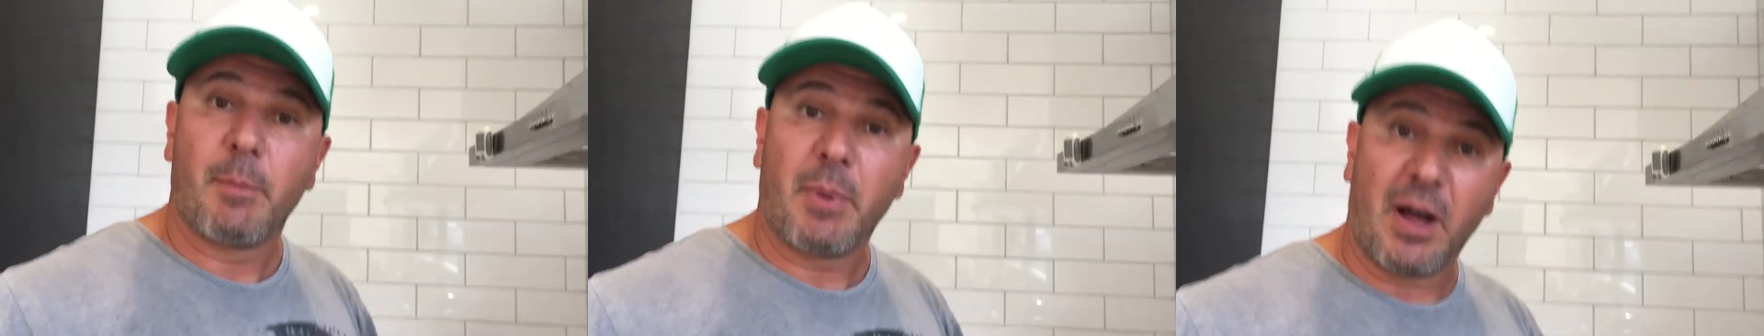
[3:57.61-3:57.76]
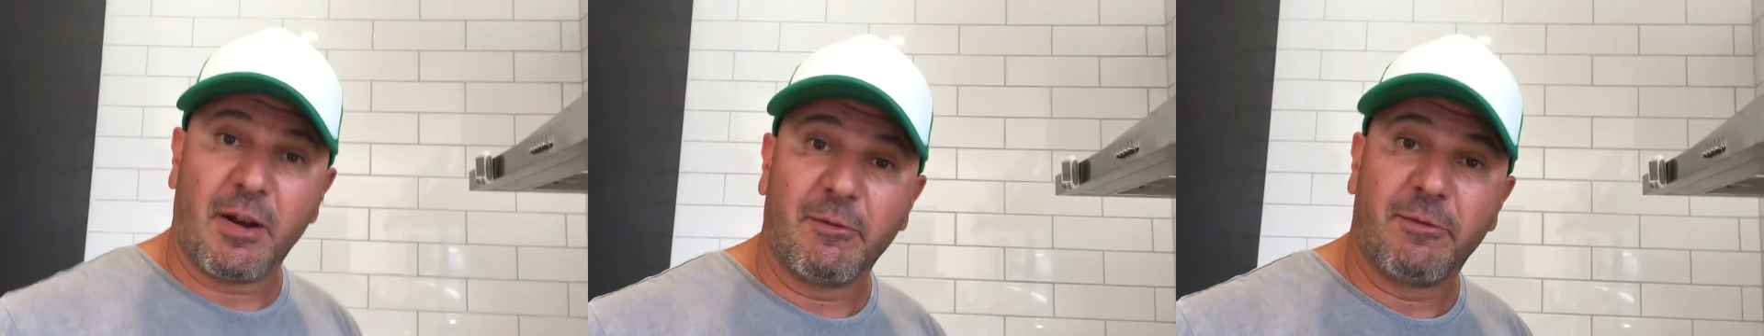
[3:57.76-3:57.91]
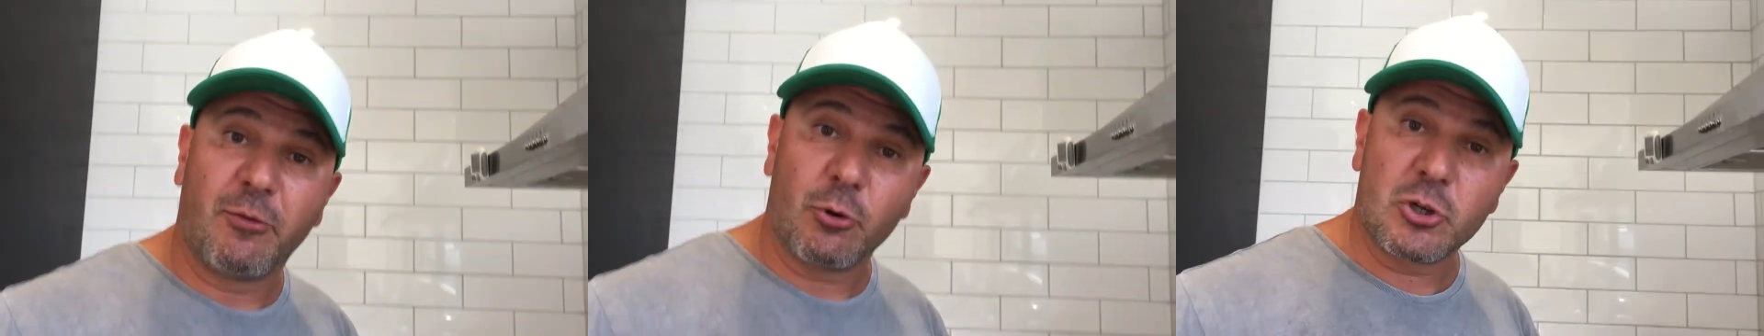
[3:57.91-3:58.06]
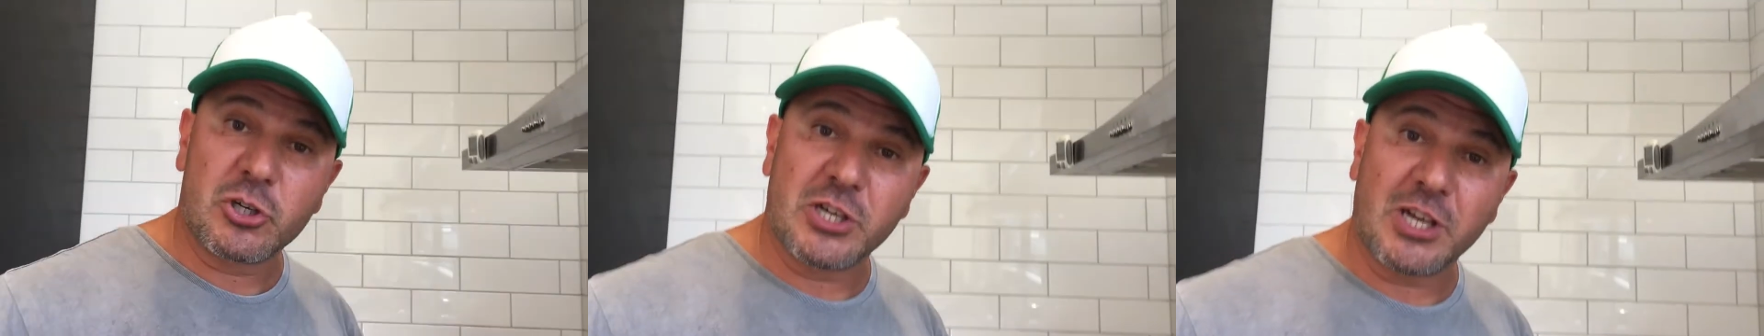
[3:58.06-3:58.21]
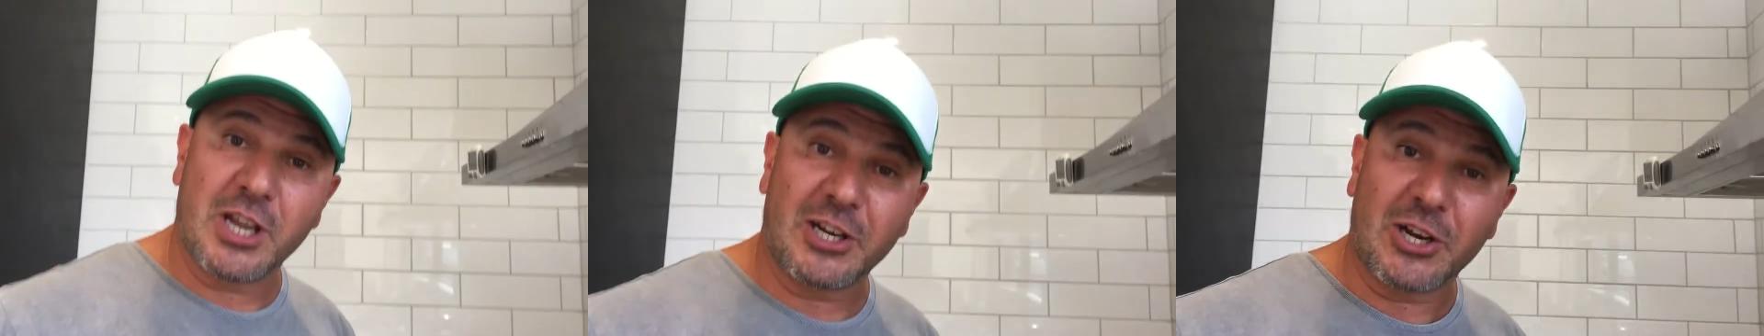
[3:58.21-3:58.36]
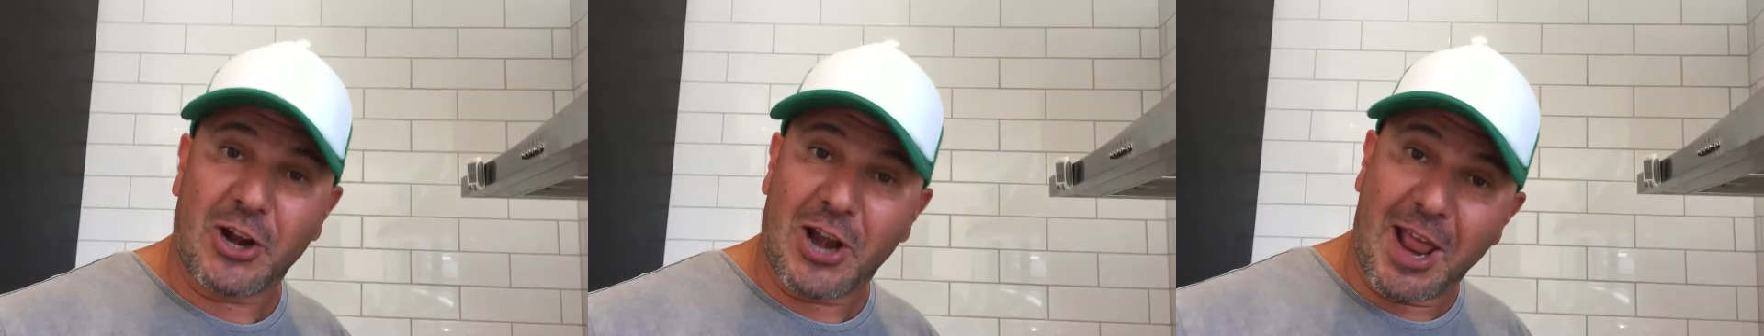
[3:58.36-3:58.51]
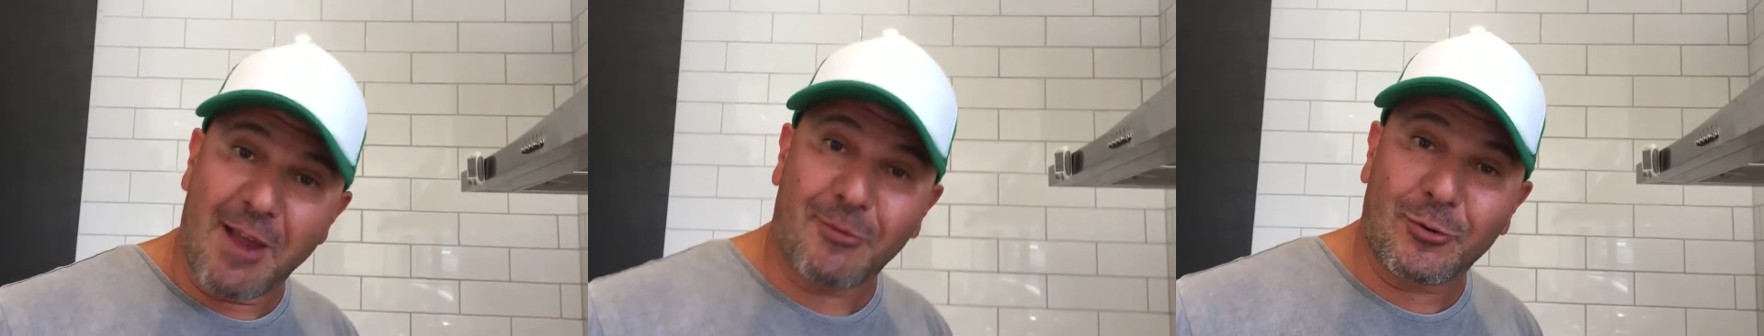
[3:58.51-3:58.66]
But unfortunately, I
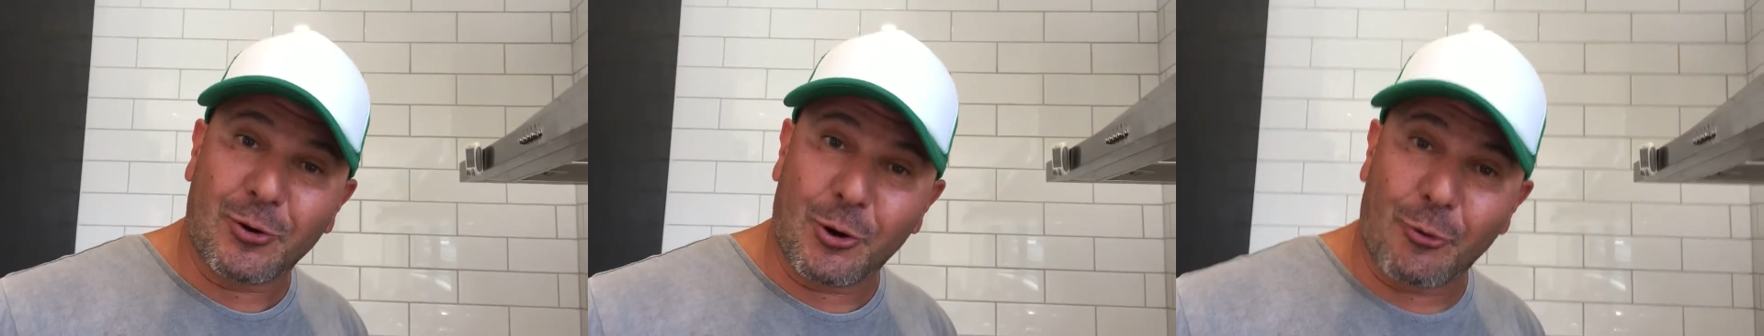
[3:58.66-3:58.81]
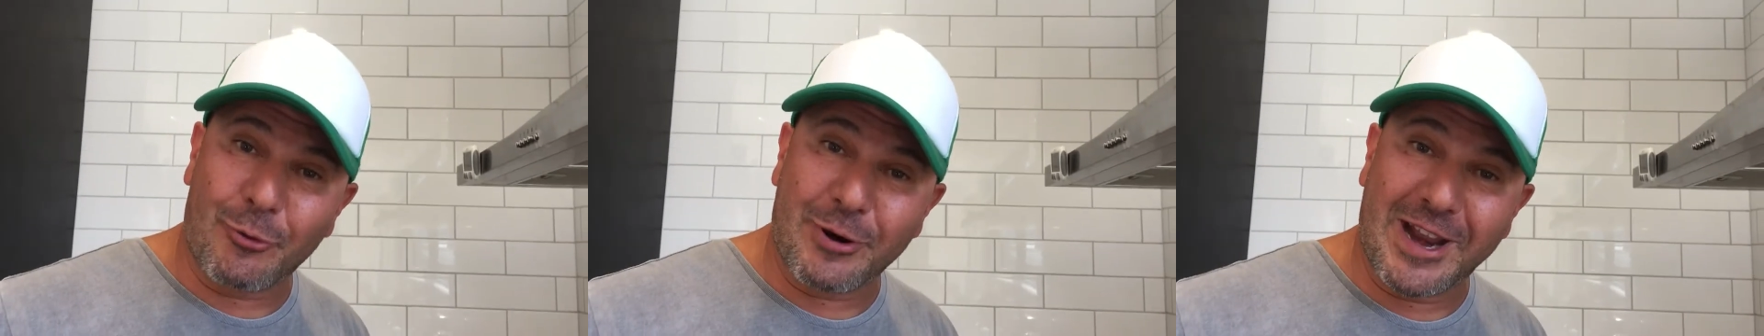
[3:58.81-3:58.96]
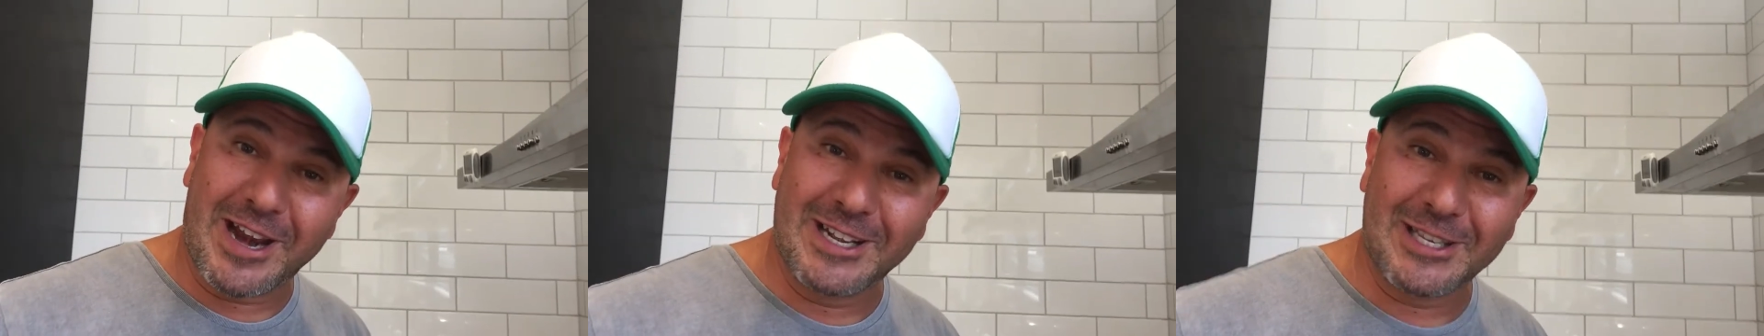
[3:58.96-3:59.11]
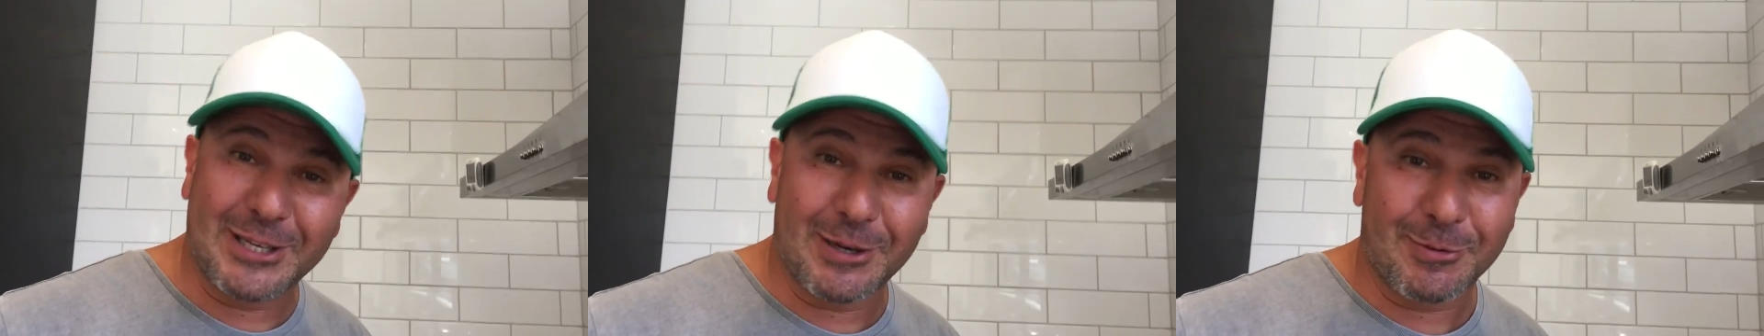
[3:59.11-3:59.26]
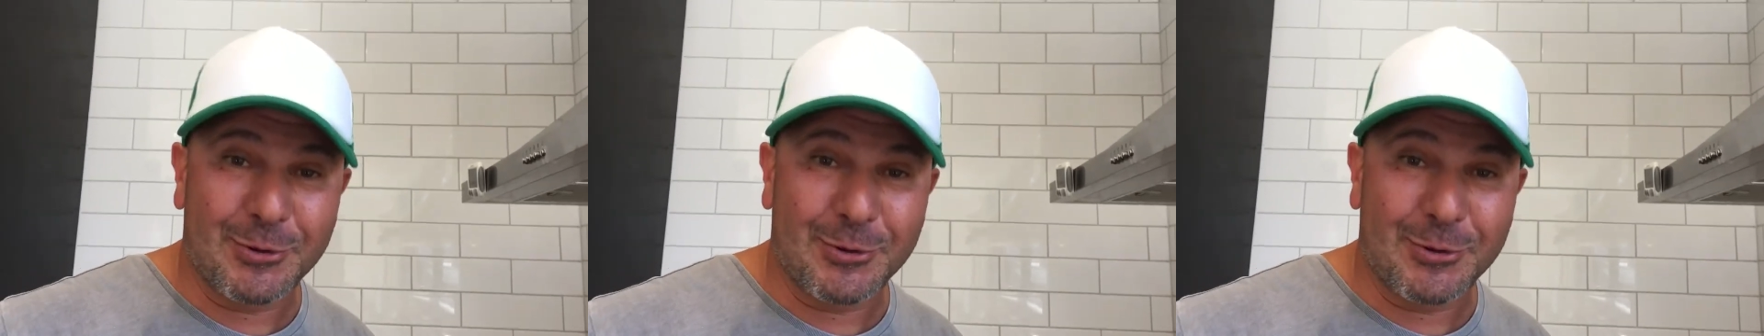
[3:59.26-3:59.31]
don't have coriander,